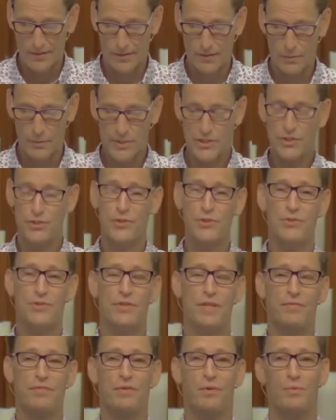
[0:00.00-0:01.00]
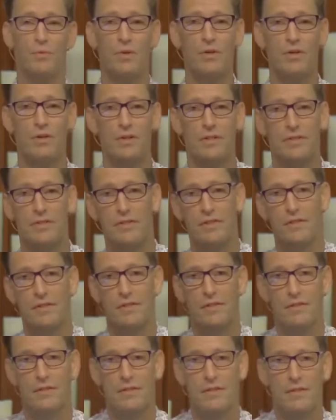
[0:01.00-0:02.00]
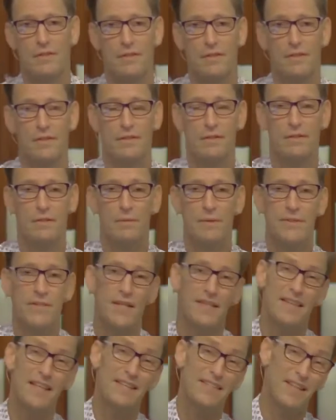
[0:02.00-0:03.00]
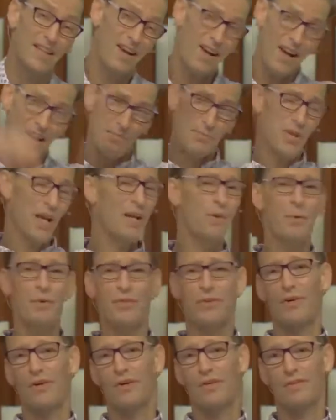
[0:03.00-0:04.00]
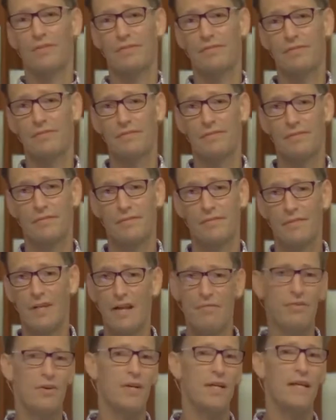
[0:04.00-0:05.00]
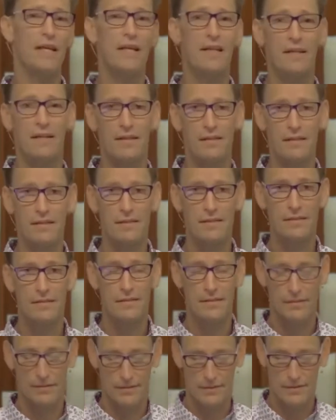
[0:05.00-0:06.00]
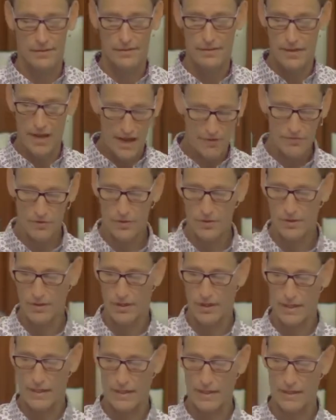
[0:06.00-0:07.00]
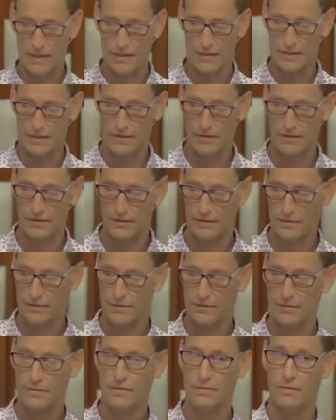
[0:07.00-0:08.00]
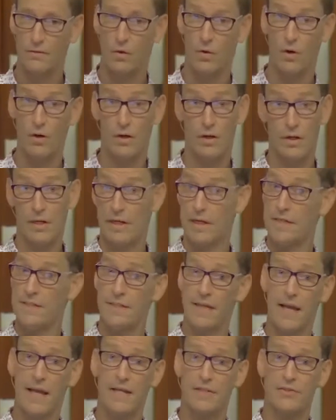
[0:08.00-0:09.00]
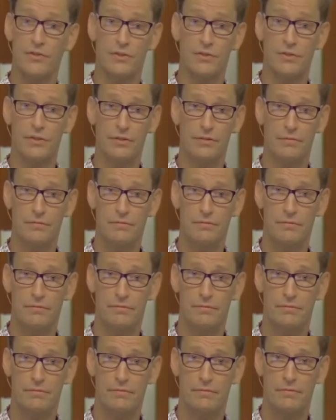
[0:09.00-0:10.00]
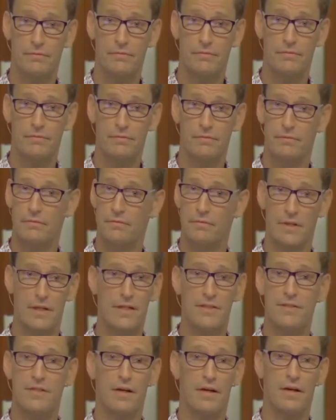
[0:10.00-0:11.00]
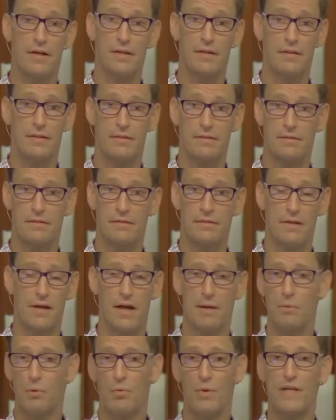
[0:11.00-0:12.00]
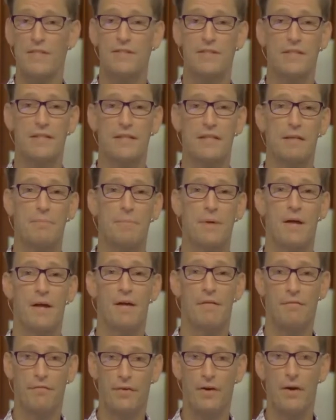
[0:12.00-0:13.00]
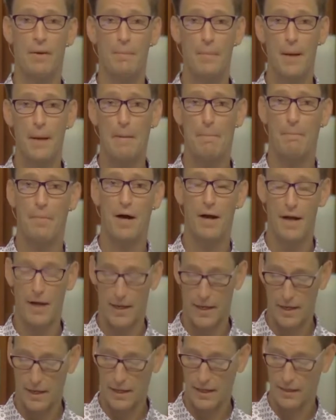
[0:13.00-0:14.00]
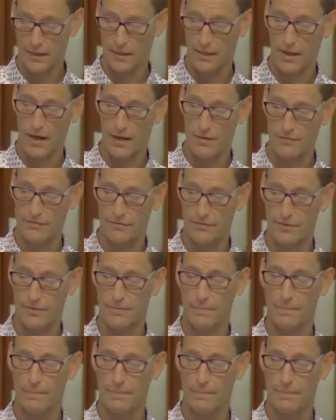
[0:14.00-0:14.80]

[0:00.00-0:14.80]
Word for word: We just use different words. We say things like, oh, I'm done with her. Never again. Never again. Or, he's canceled. He's done. I'm erasing him from my life.